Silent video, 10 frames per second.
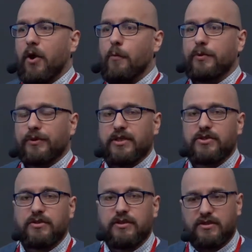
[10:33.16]

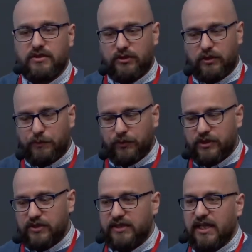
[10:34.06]
operation, the external
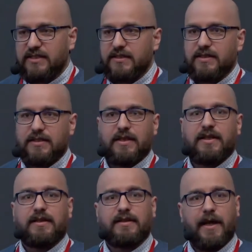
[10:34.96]
operation, doesn't
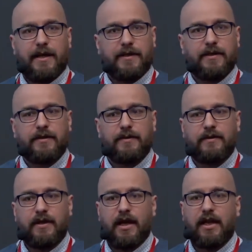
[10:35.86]
take
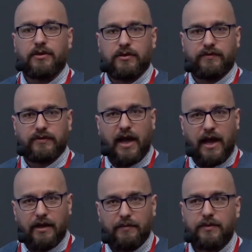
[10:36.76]
a lot of
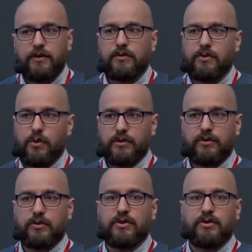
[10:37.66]
time. You do want
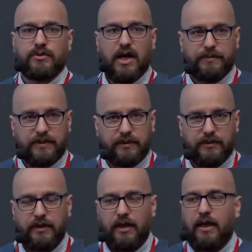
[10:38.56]
to interrupt
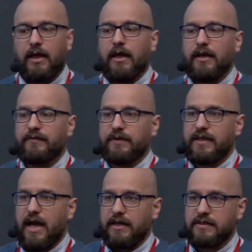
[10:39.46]
it if it
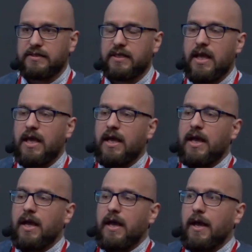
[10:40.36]
does,
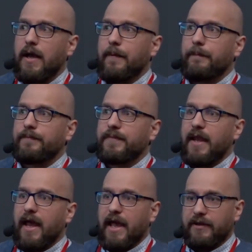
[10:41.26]

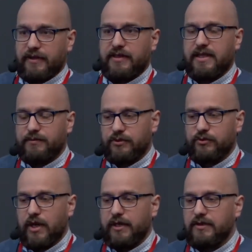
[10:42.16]
and exception
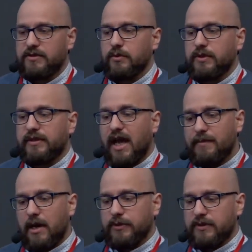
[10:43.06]
tracking. So the
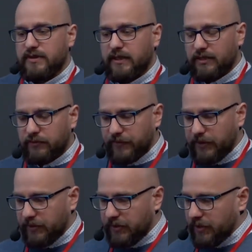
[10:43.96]
timeout is another thing